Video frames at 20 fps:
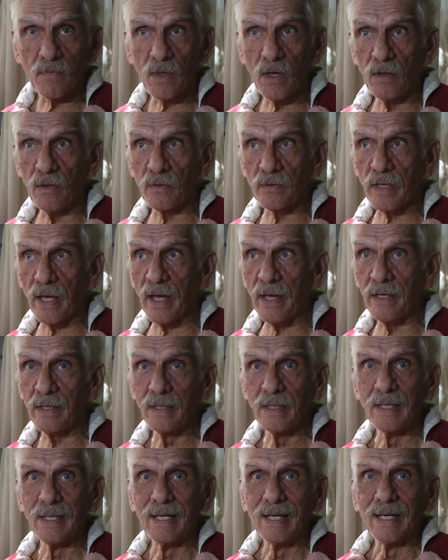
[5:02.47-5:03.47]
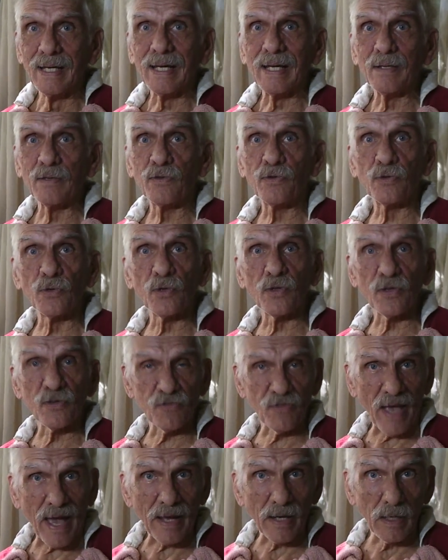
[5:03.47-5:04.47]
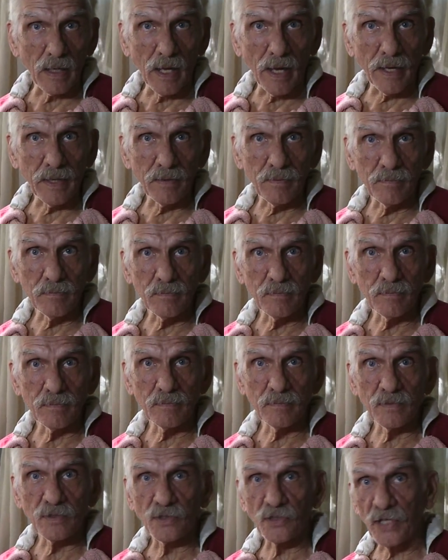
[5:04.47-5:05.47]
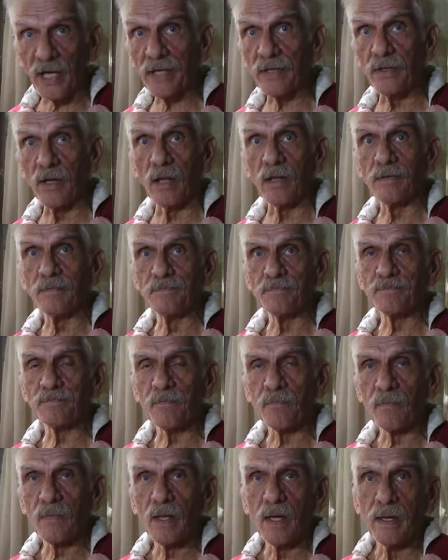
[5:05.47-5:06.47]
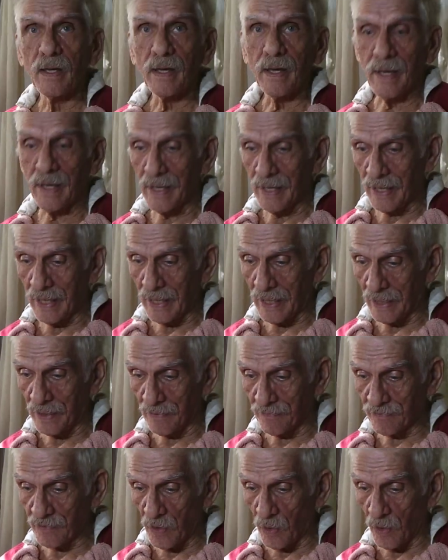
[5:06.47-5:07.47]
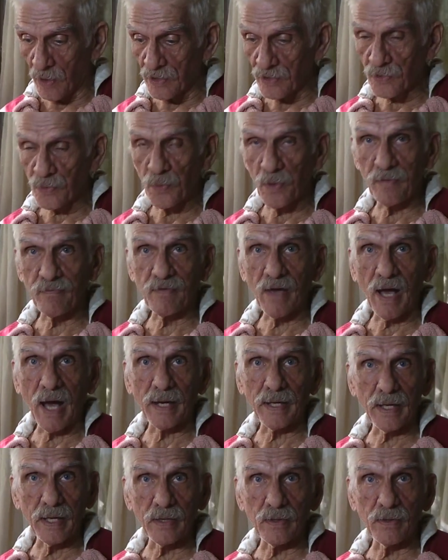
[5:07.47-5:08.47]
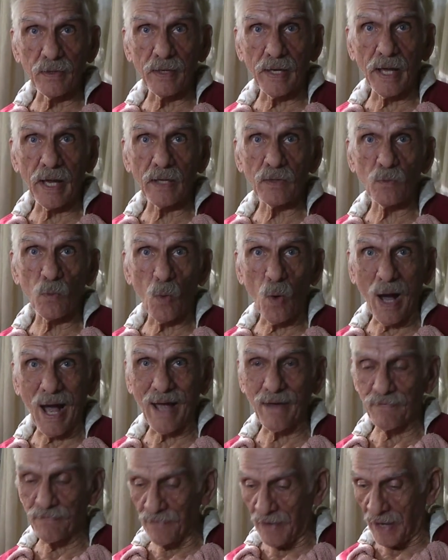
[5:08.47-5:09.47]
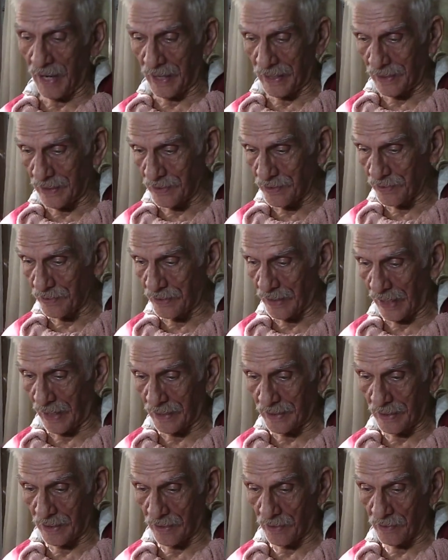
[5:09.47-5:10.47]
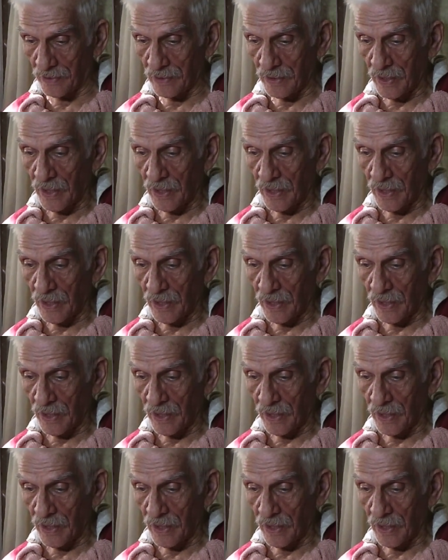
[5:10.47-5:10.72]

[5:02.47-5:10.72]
okay, through the satellite signal. And of course we've got internet, Wi-Fi internet here.